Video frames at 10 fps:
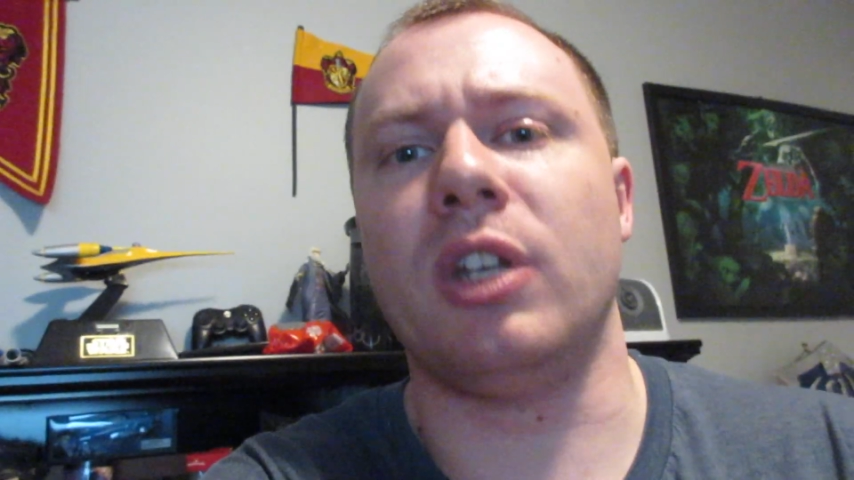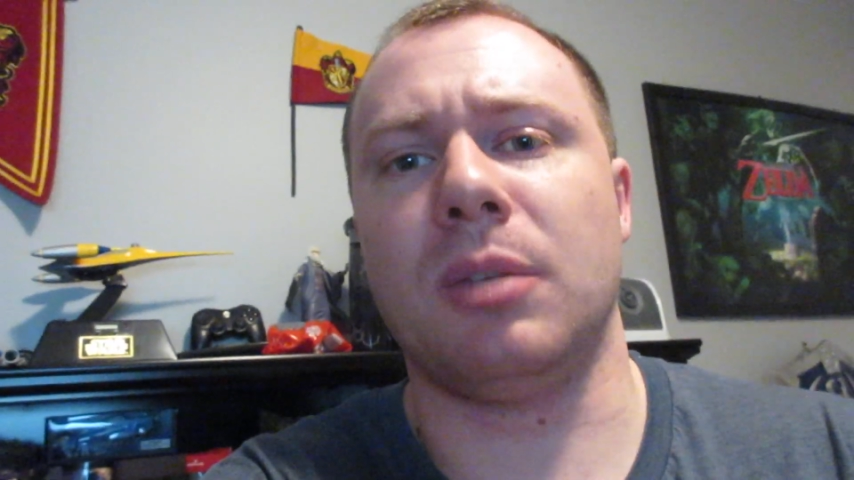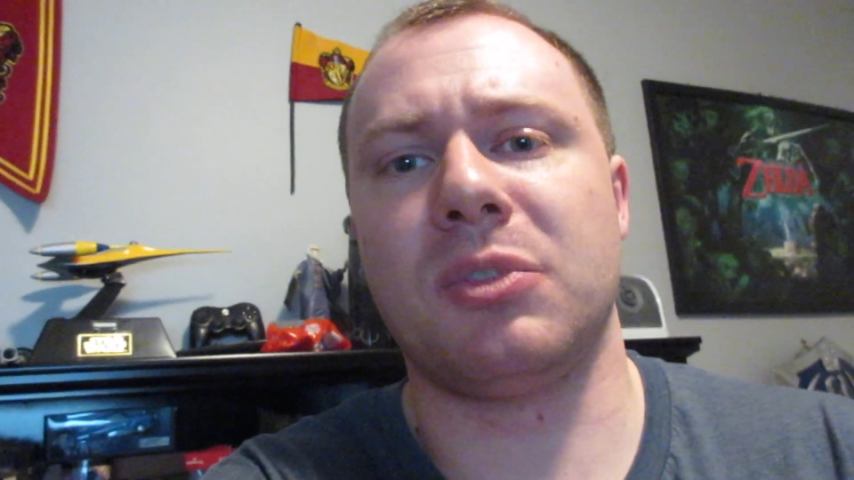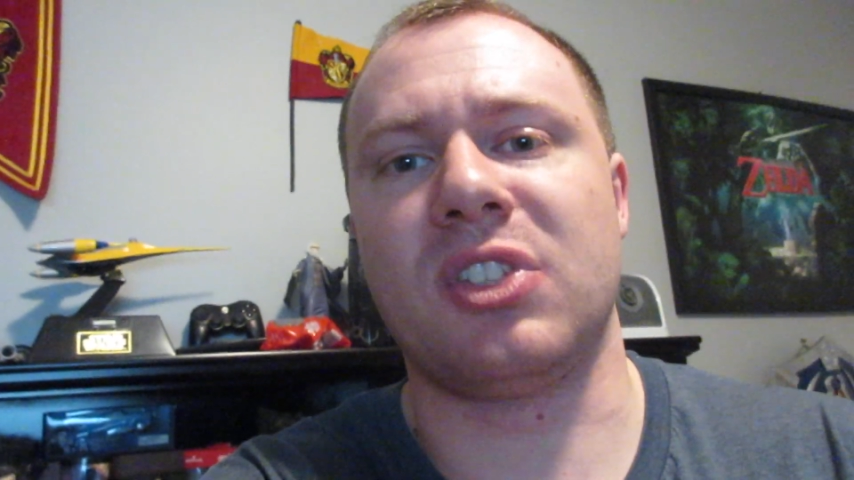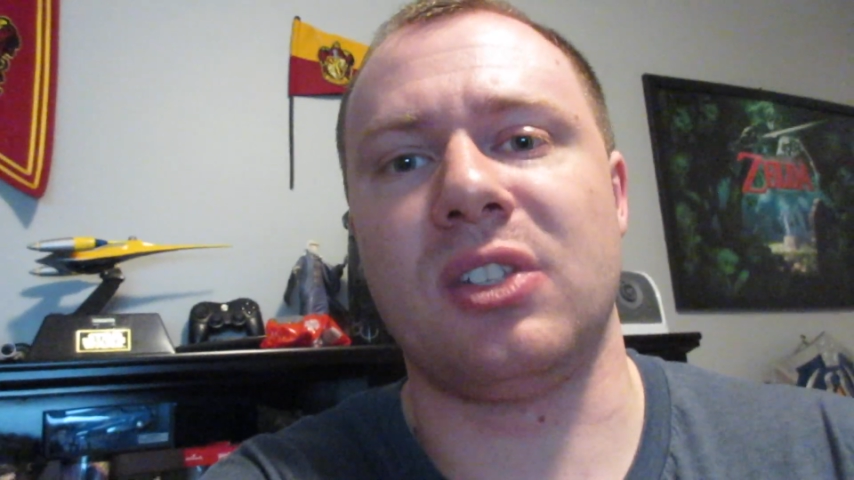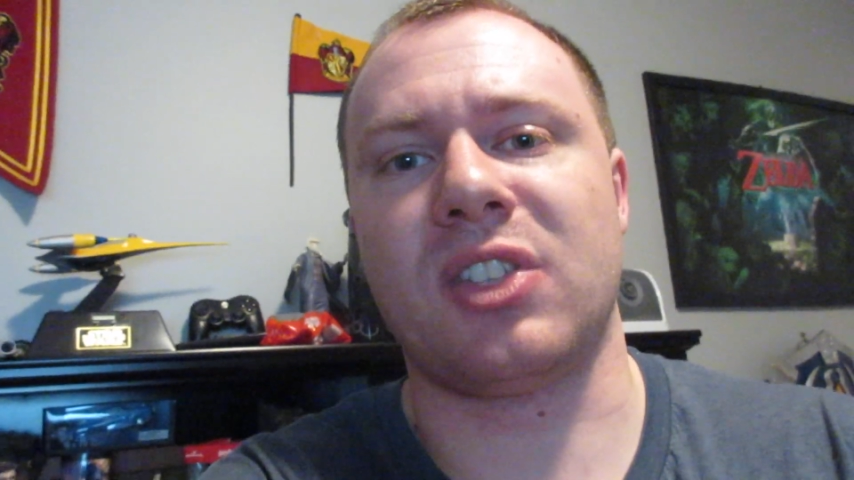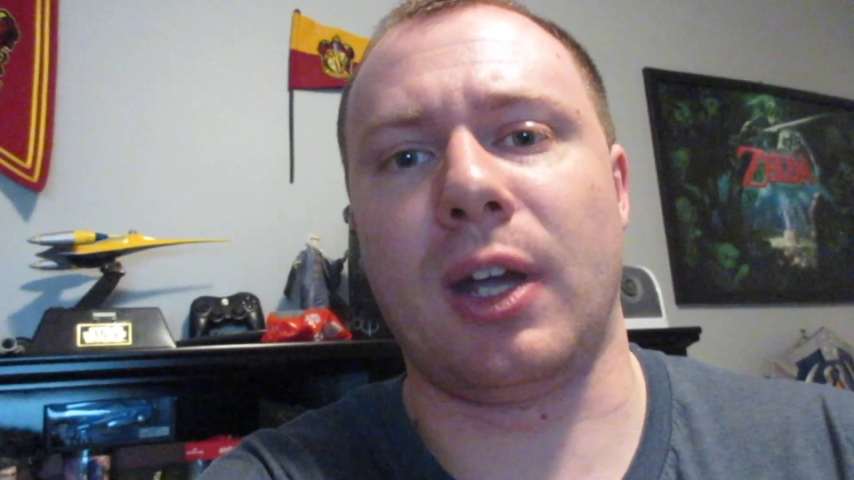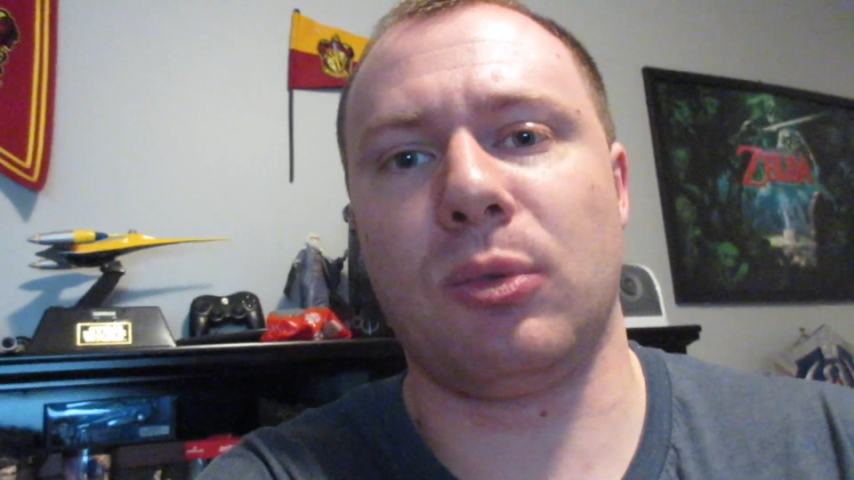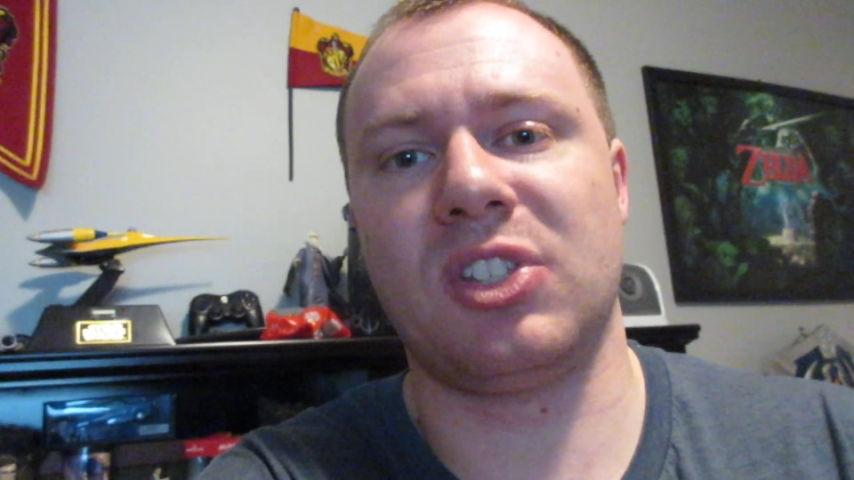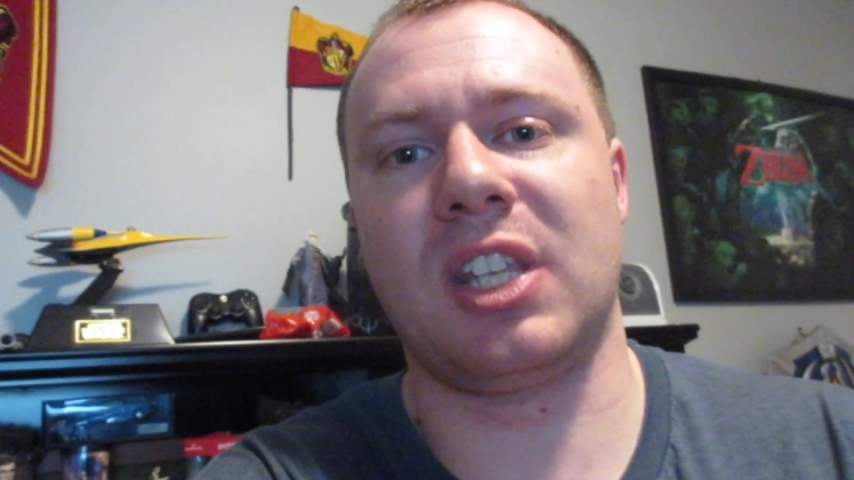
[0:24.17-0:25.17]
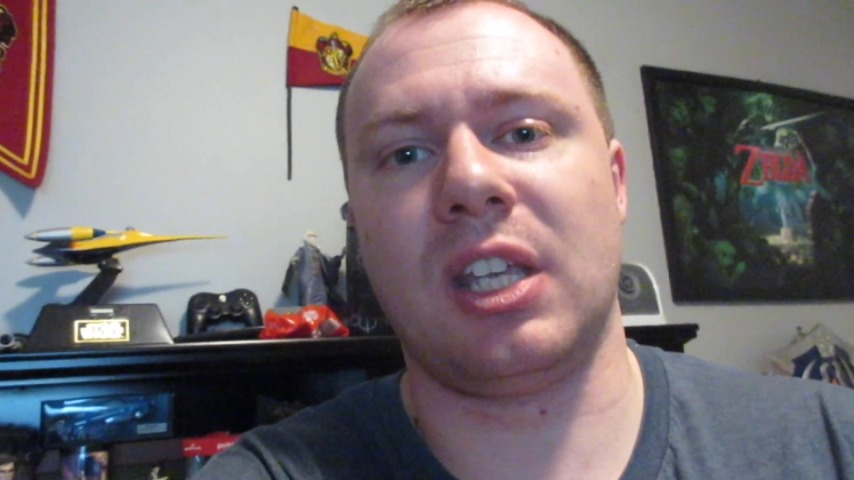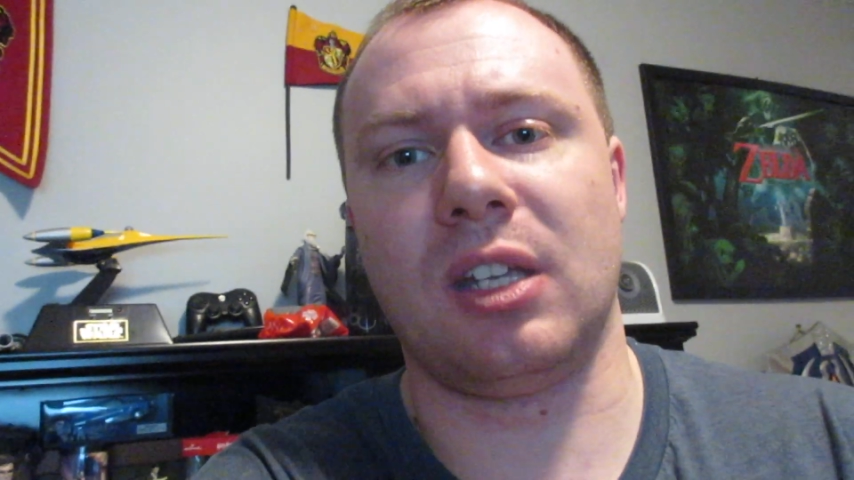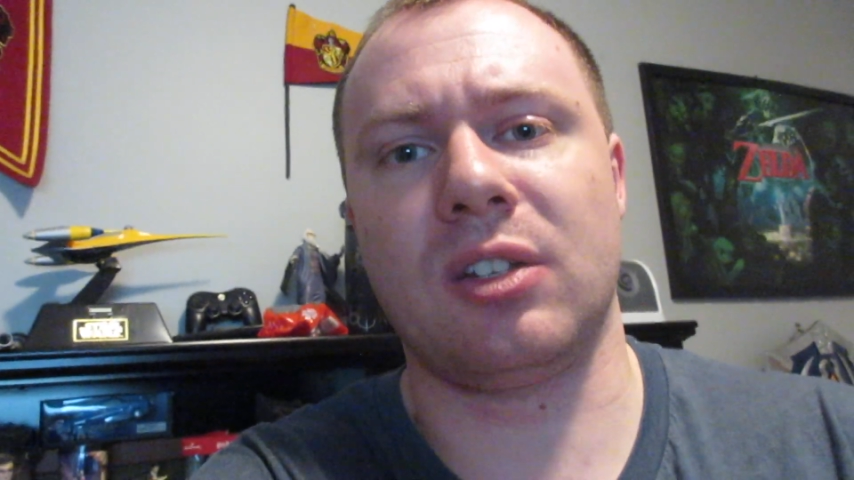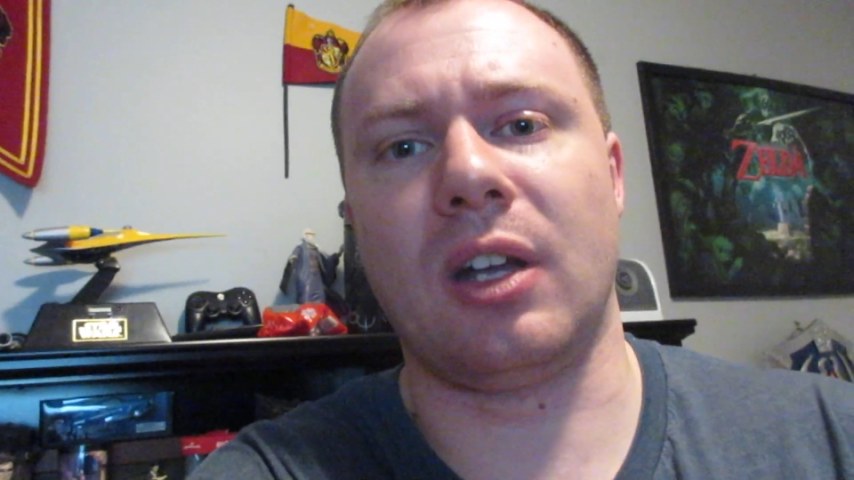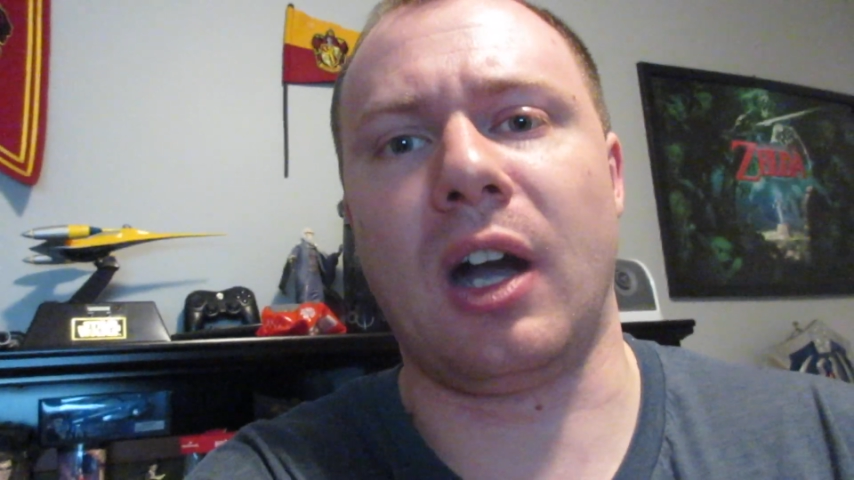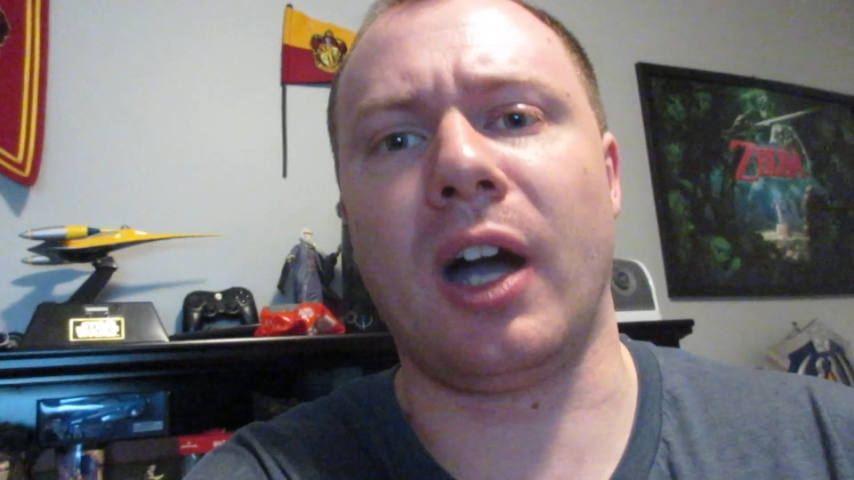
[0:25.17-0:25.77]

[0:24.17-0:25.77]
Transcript: him since I was a kid.